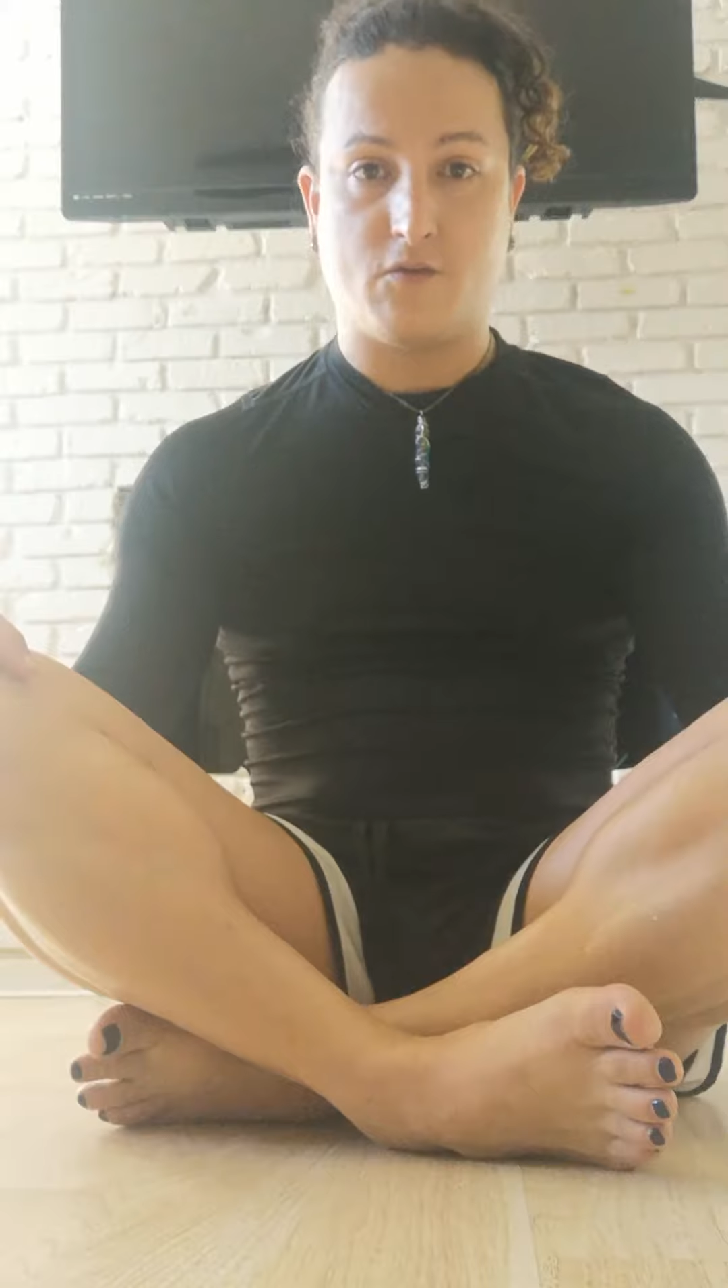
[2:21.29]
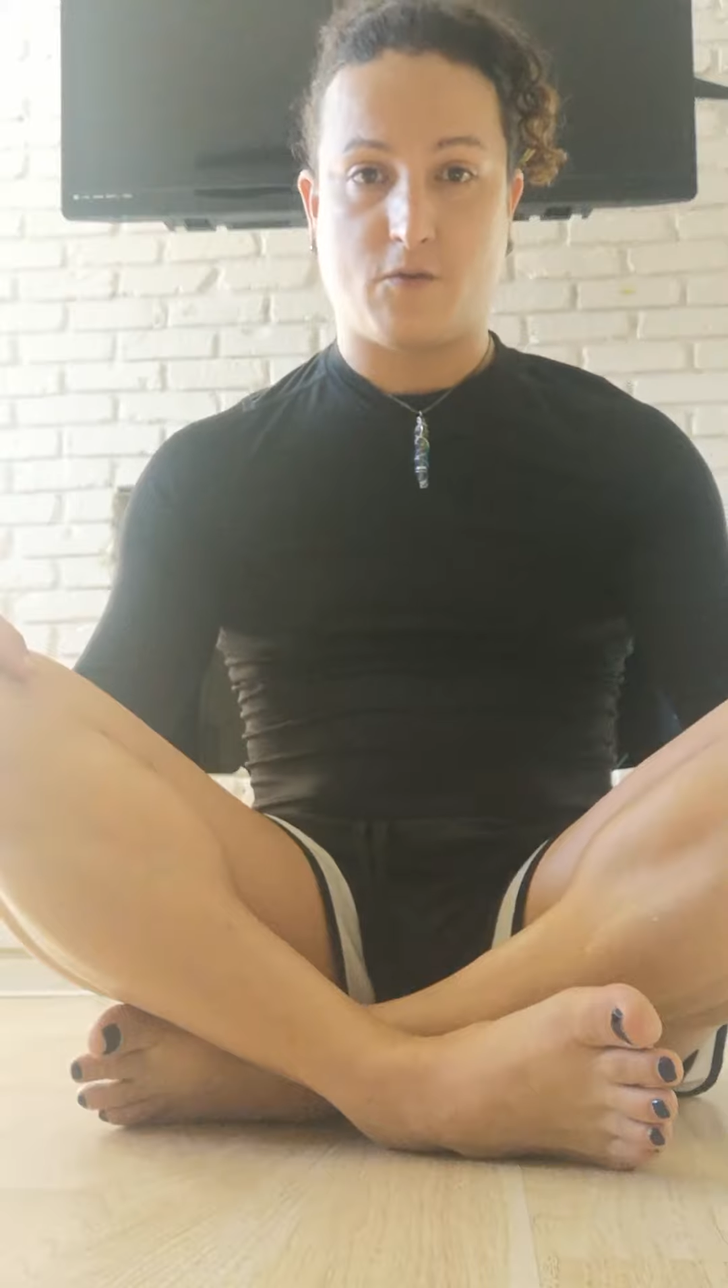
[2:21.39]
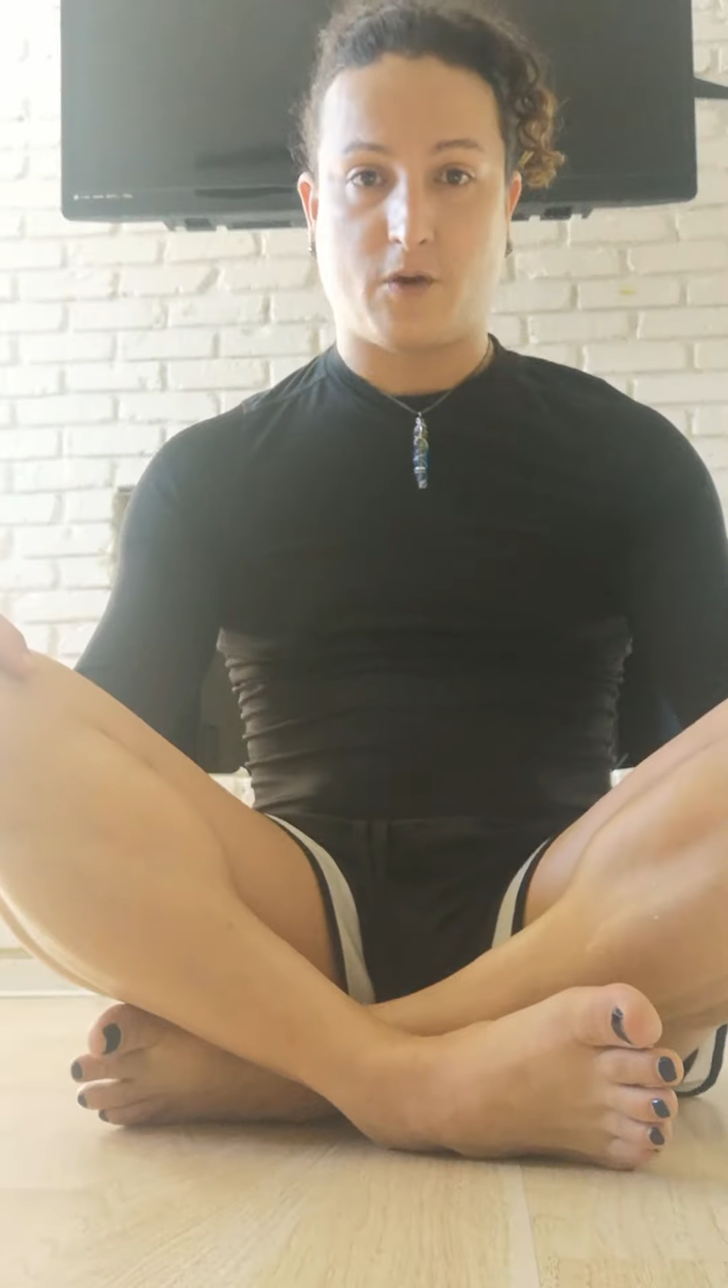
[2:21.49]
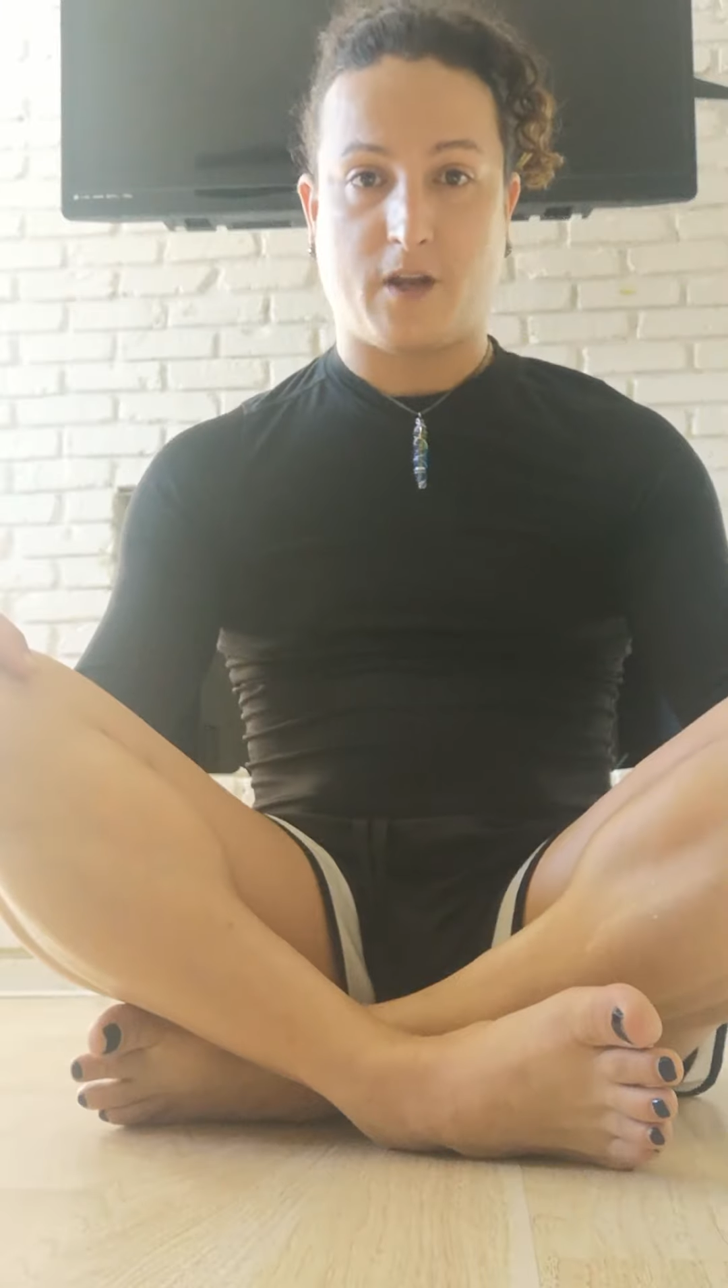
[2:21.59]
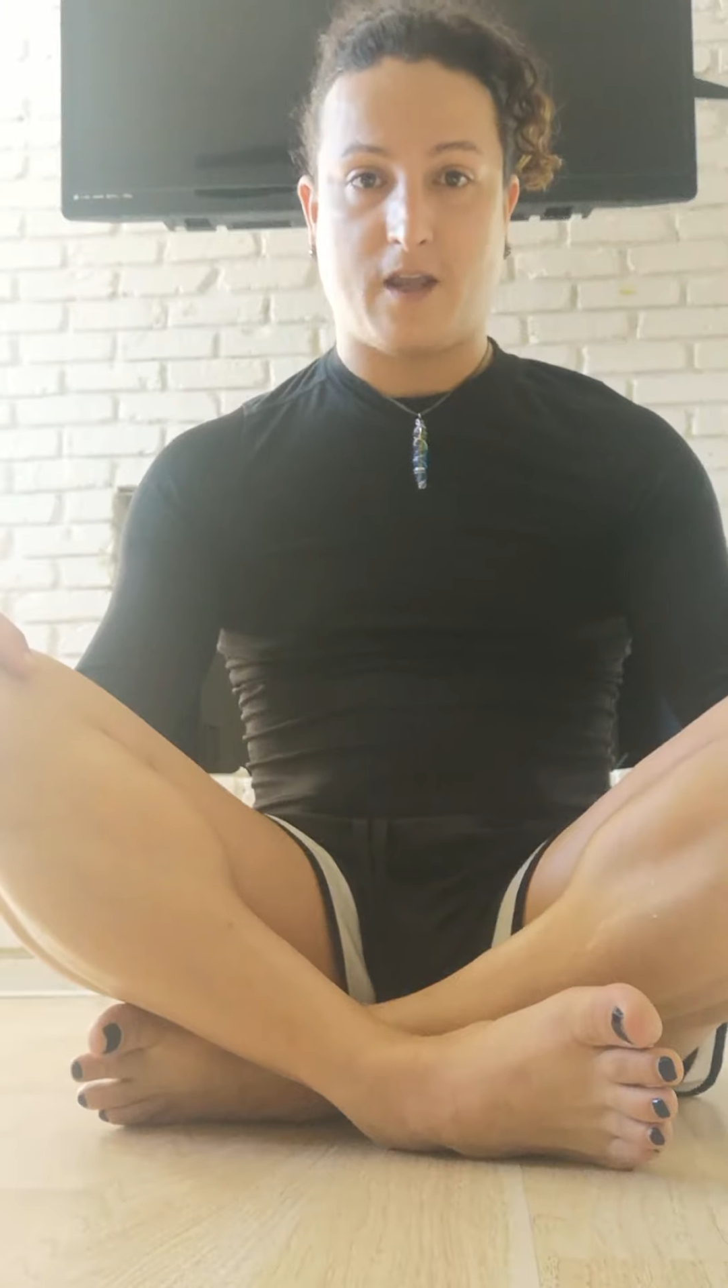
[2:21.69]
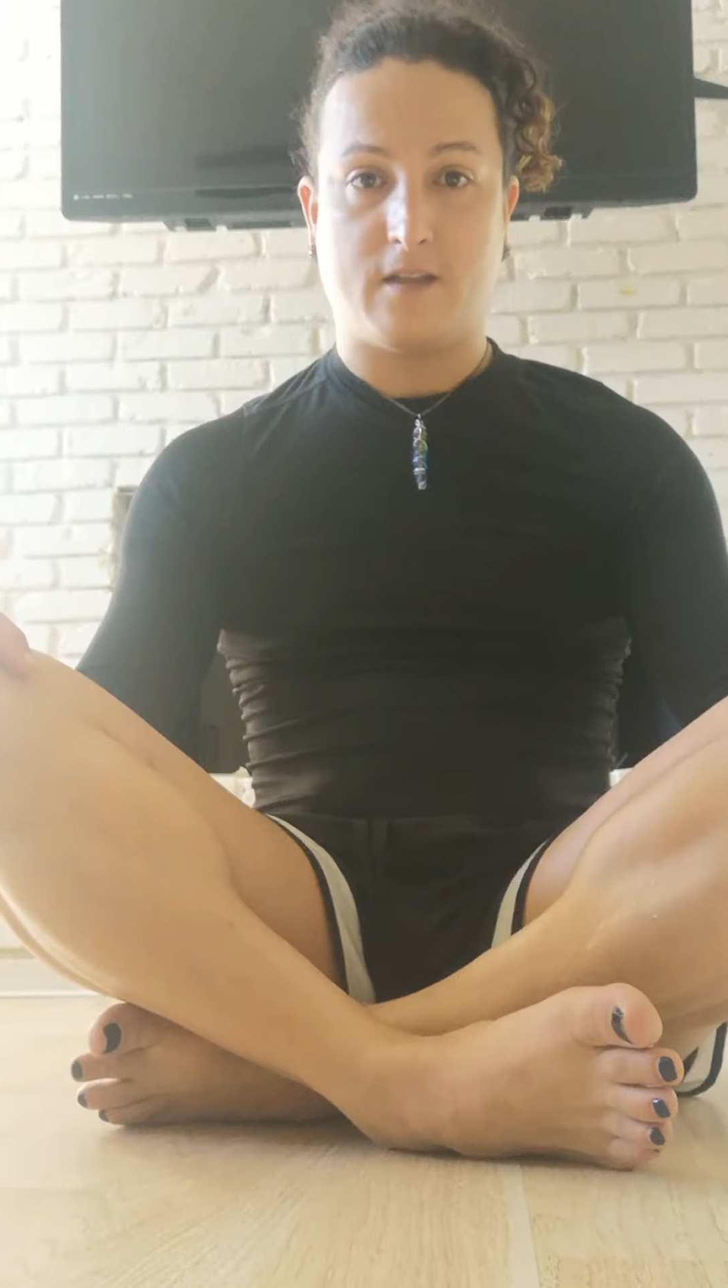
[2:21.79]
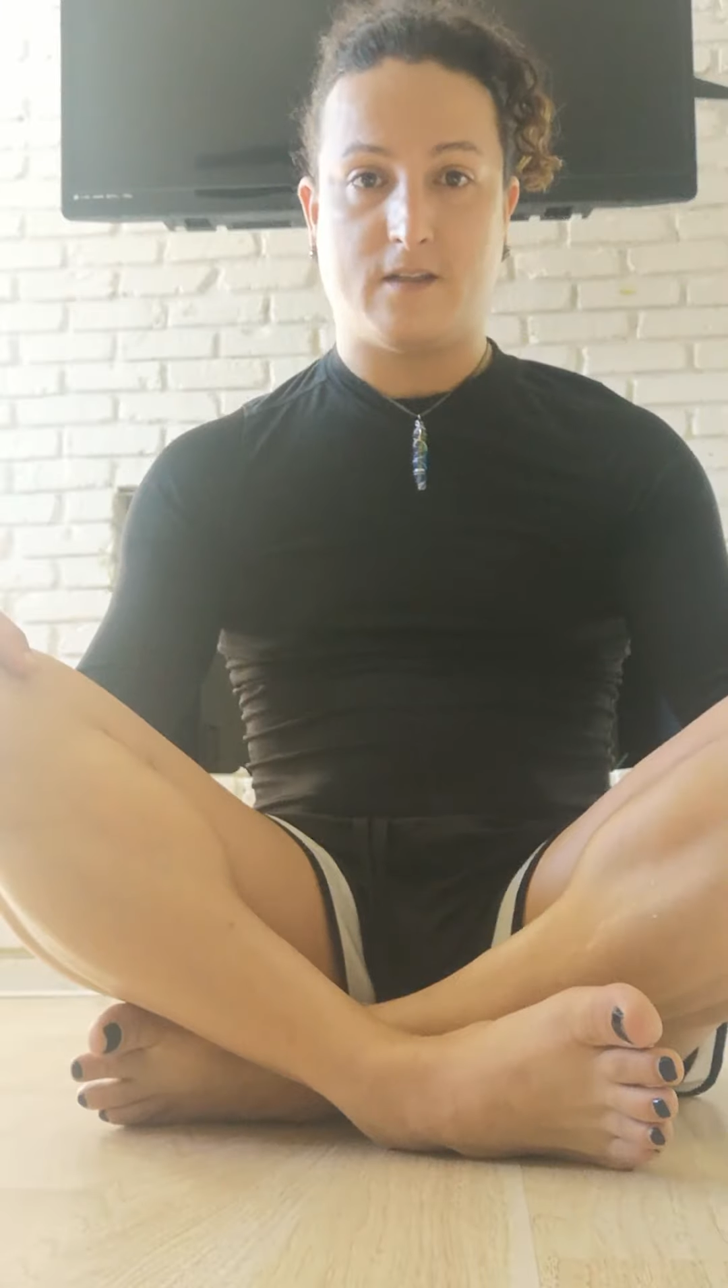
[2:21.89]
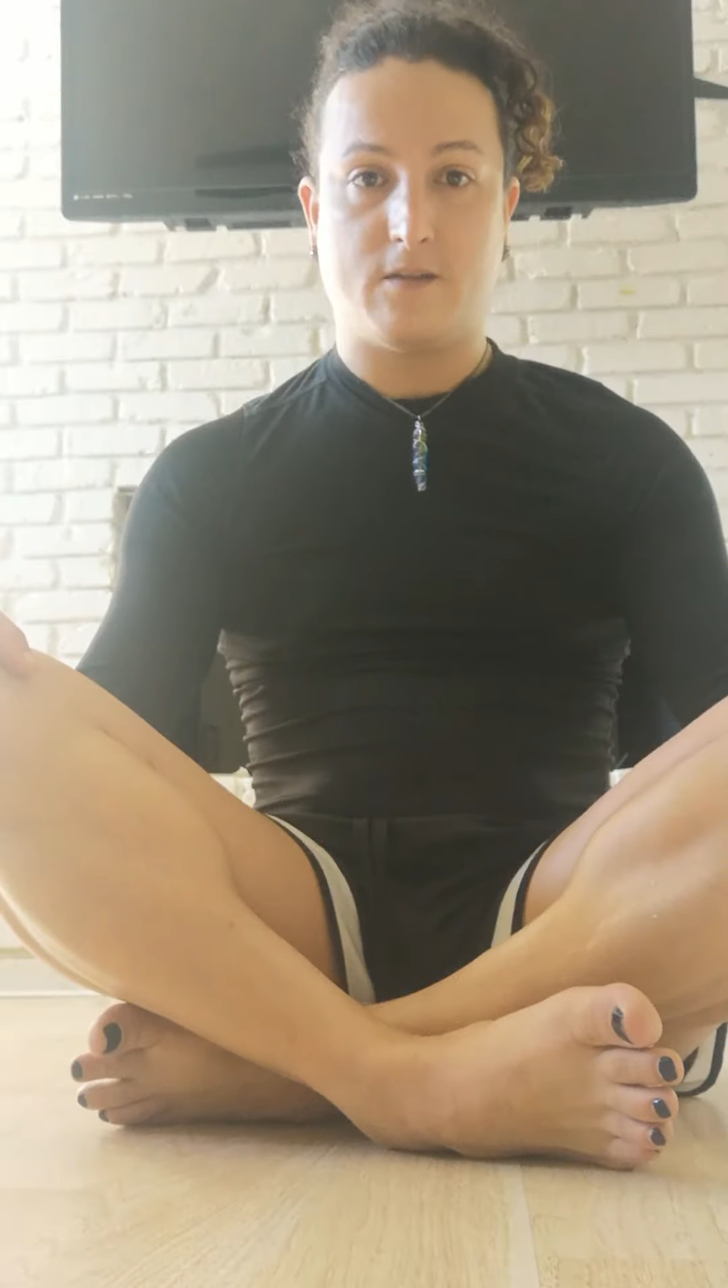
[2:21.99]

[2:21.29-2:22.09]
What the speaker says: to forget.